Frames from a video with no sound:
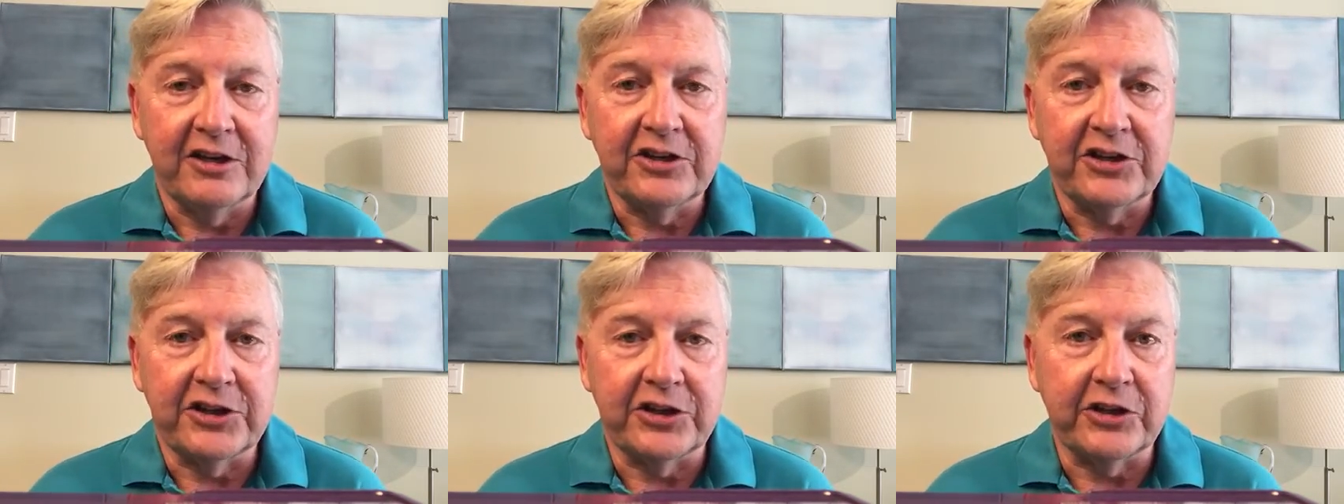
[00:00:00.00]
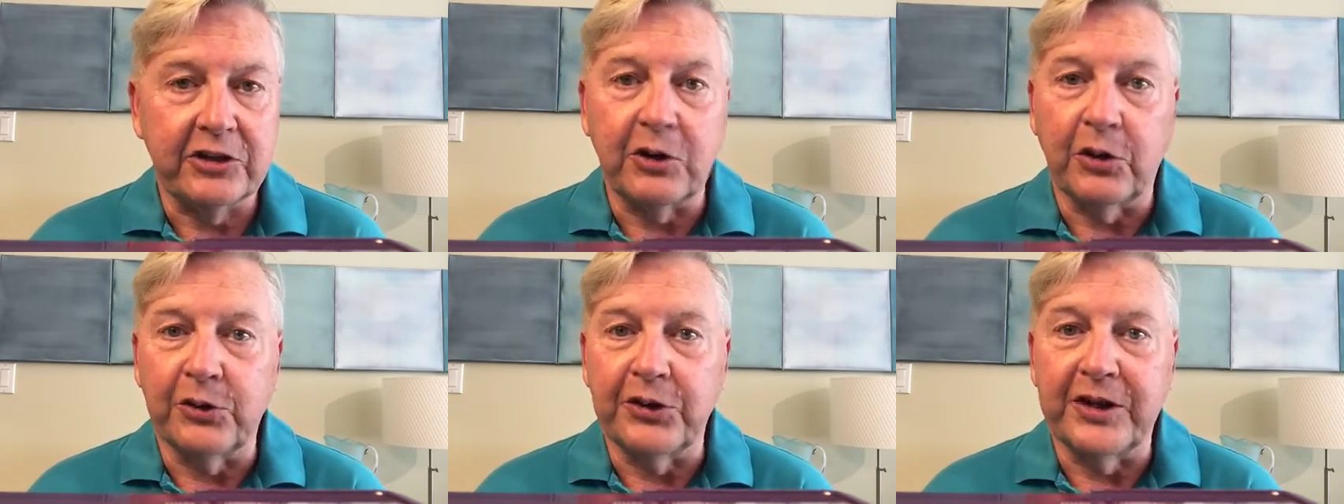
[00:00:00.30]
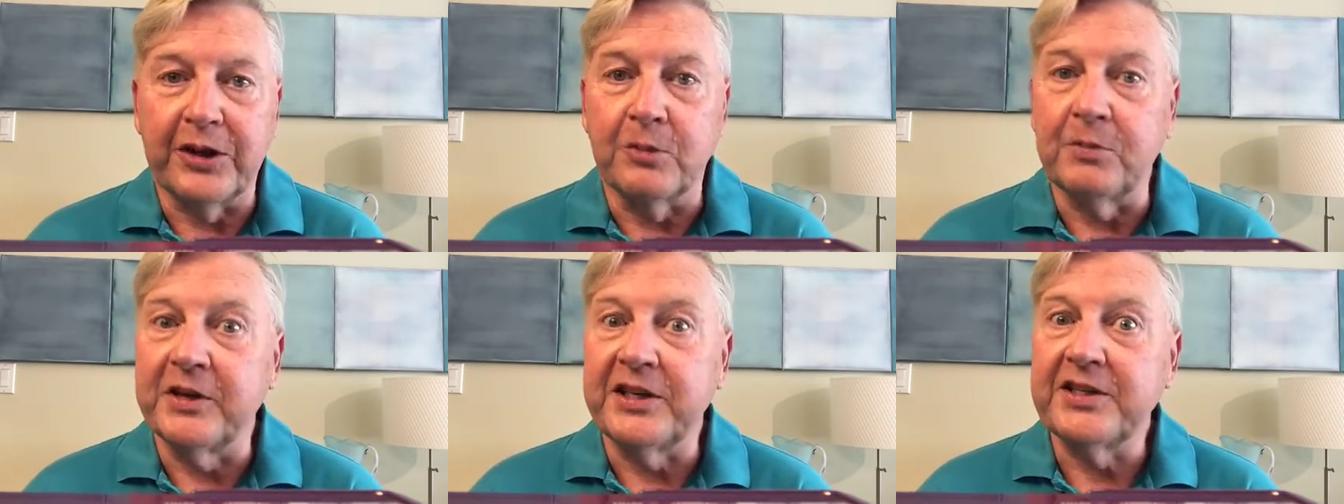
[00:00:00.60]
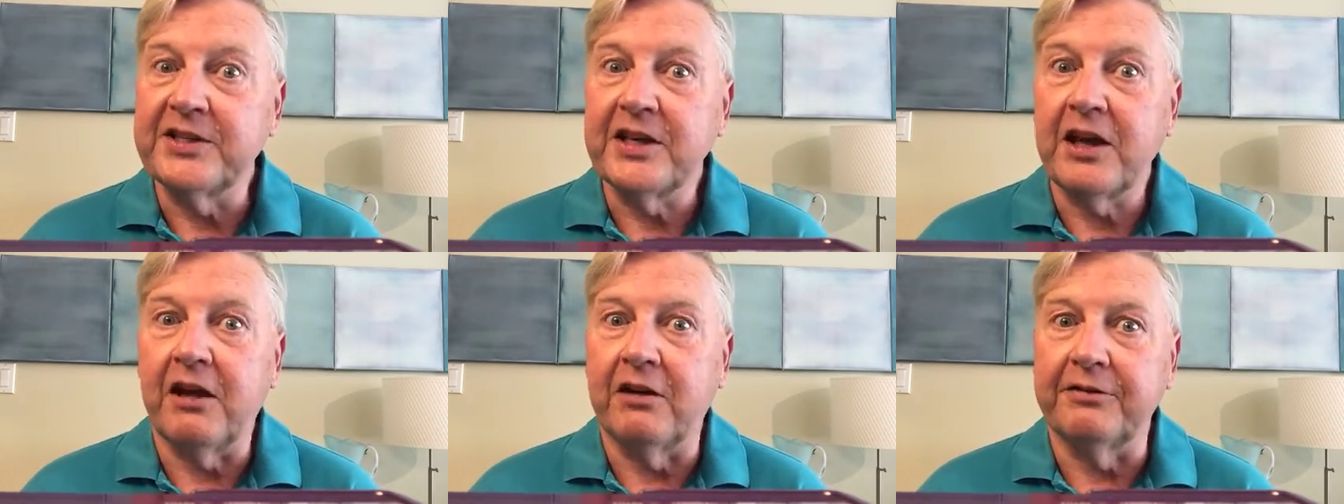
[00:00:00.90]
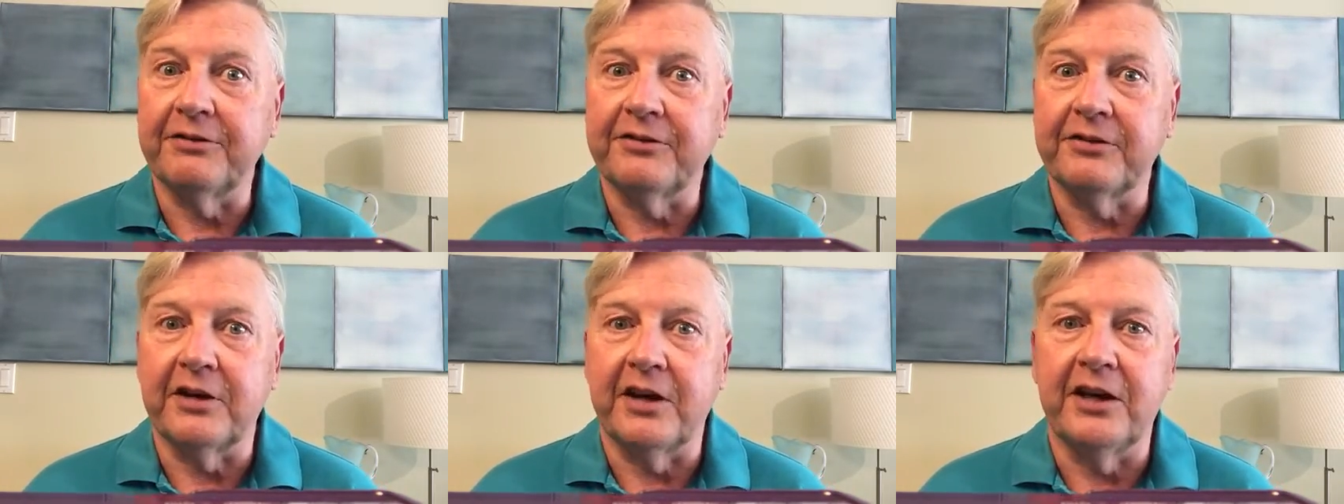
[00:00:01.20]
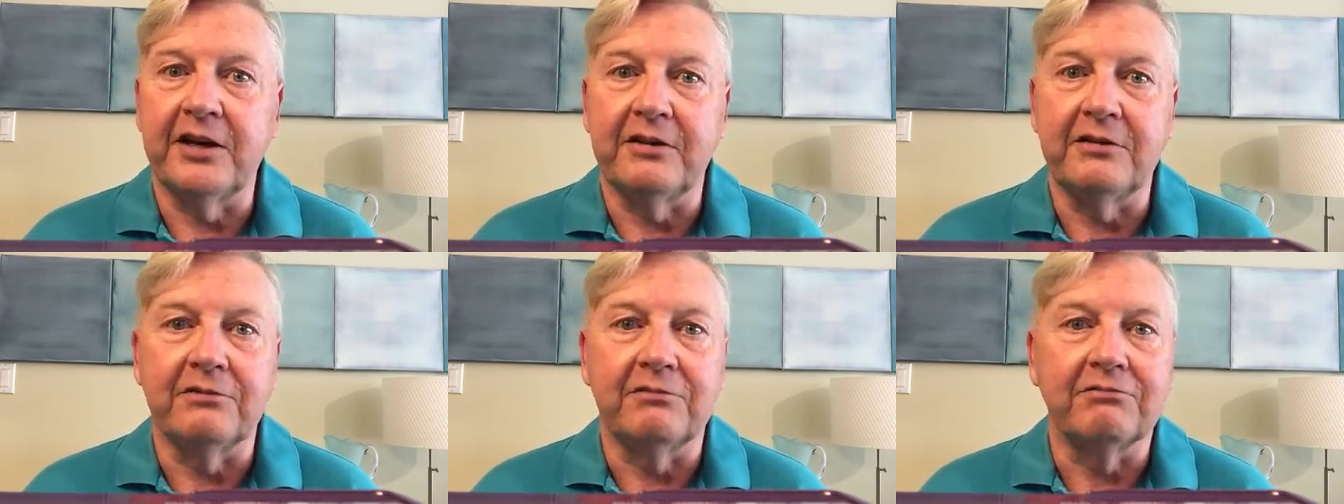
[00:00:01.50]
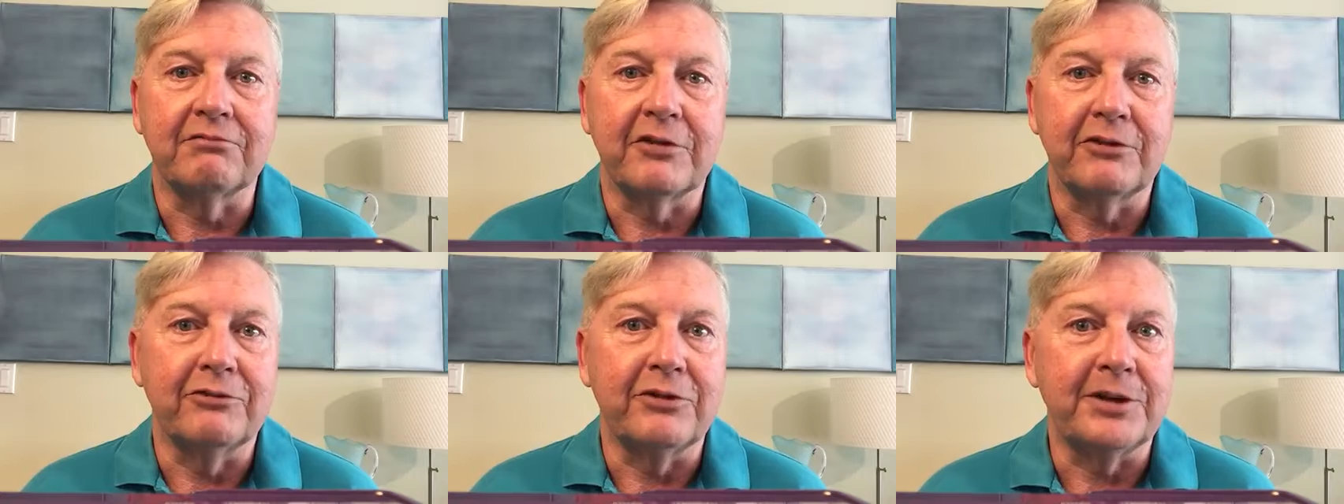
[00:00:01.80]
should go there myself
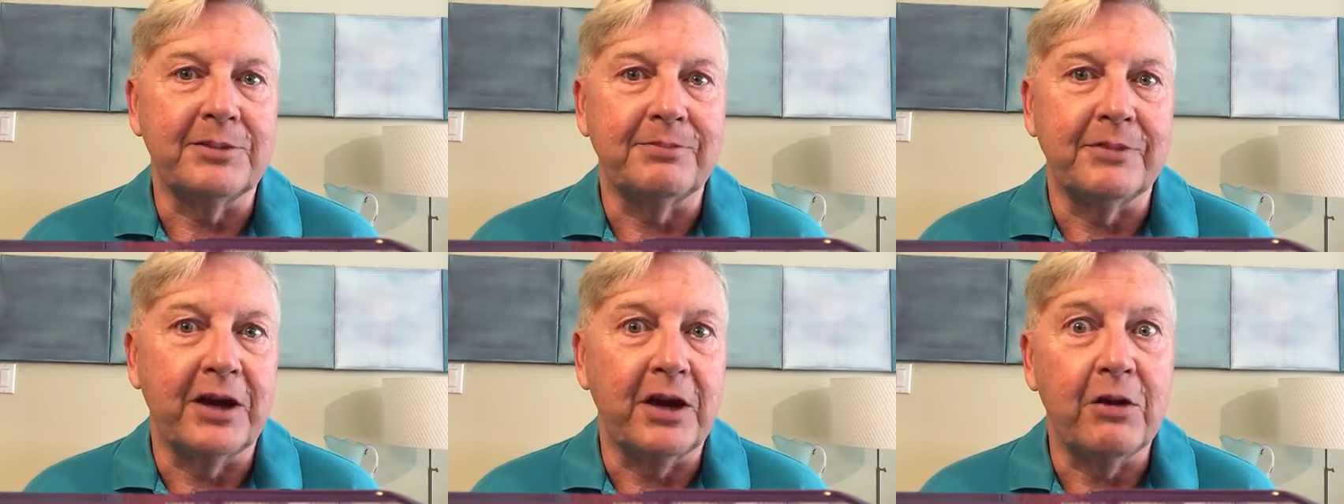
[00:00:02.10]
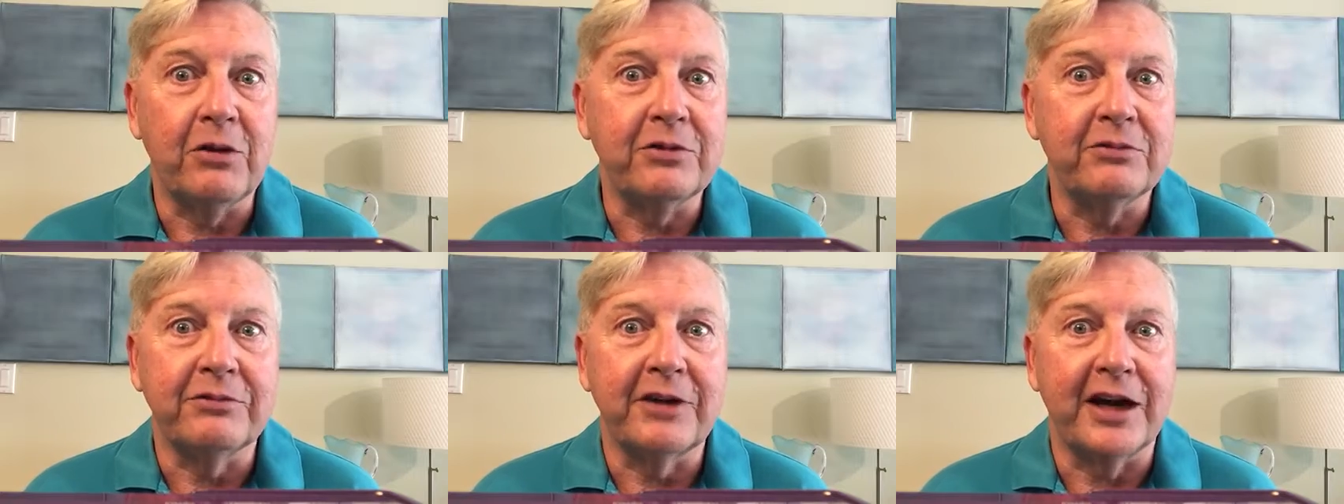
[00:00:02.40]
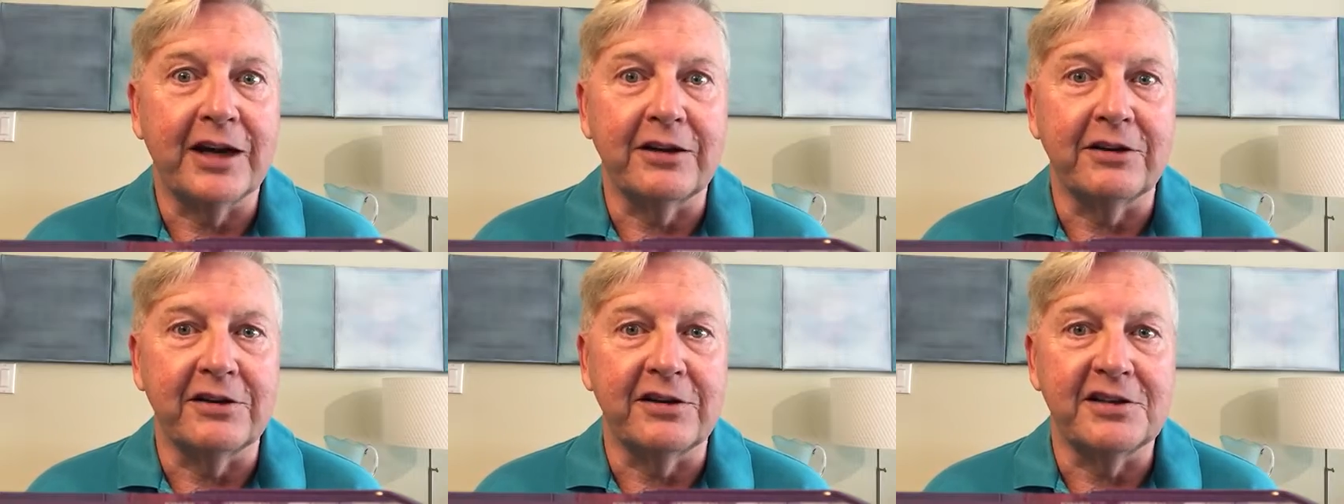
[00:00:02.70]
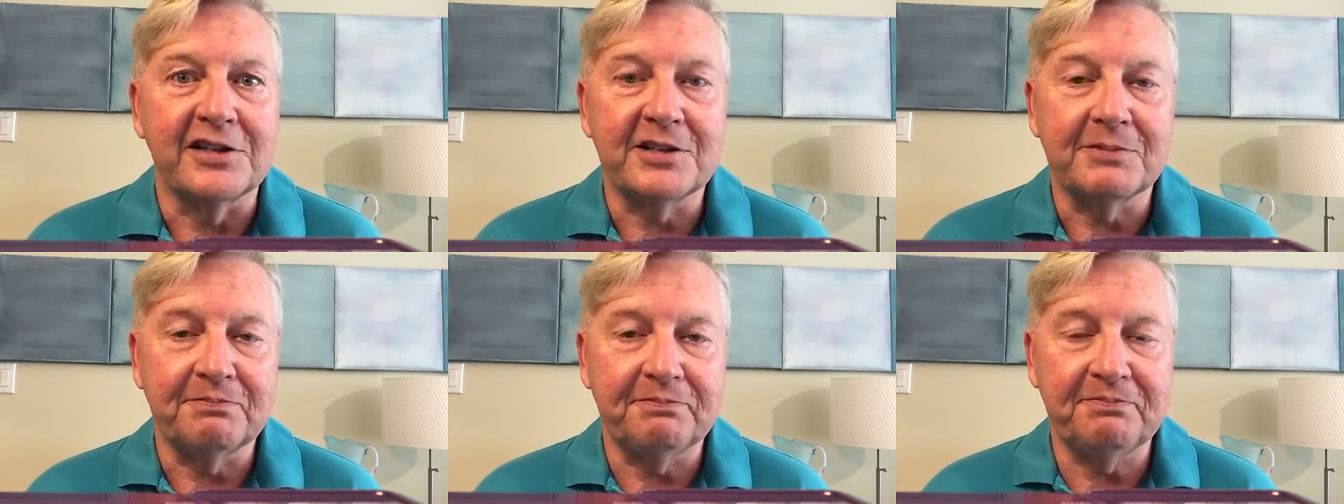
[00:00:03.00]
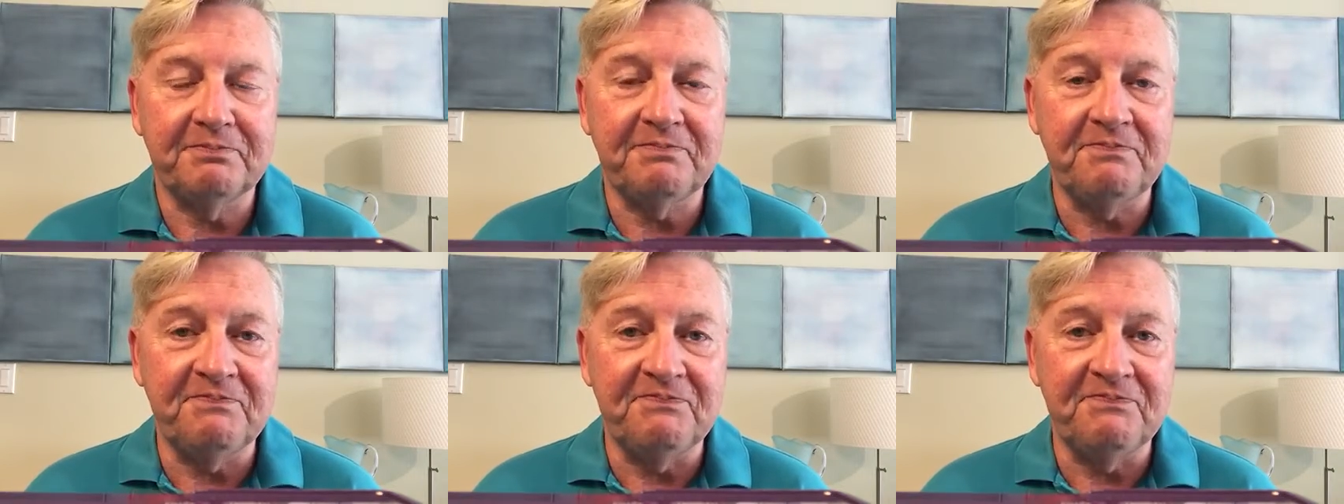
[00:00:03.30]
and read my own records.